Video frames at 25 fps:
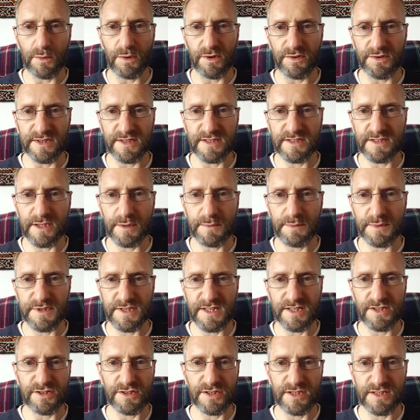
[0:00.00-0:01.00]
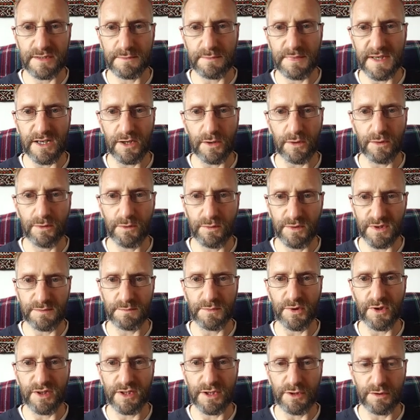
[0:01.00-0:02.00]
what the interpretation is about,
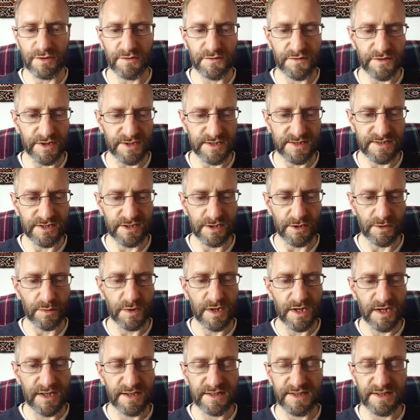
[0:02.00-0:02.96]
which block it refers to,